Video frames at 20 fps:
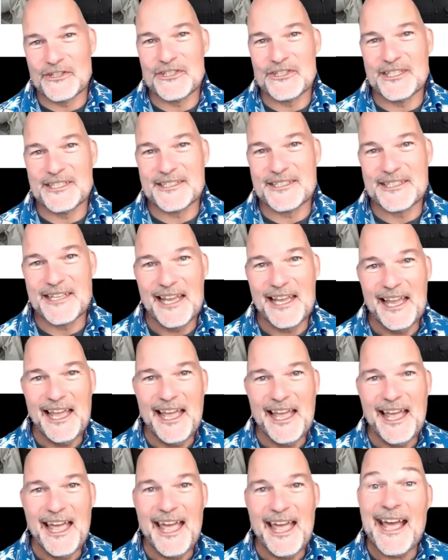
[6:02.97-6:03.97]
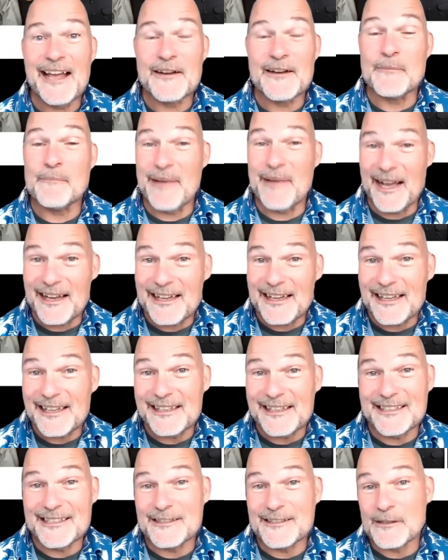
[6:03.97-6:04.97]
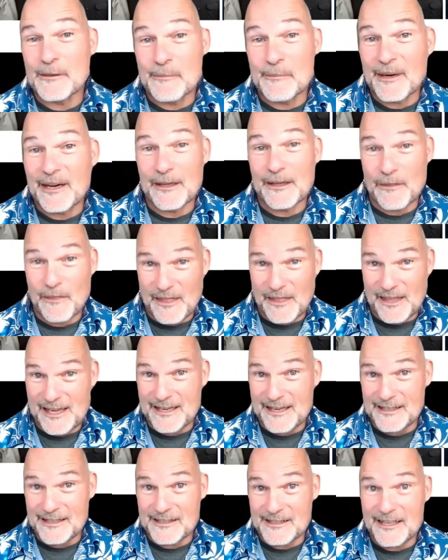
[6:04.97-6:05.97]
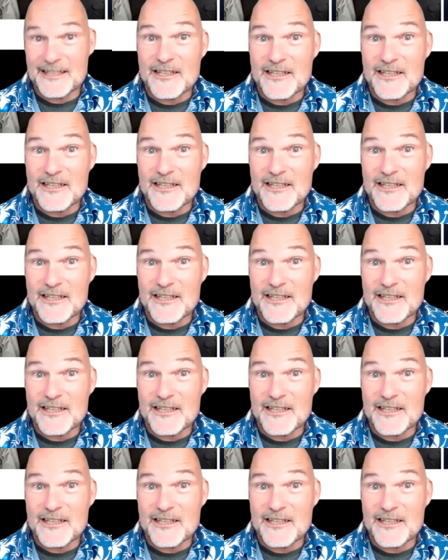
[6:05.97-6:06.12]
and churches. And Benga is among these.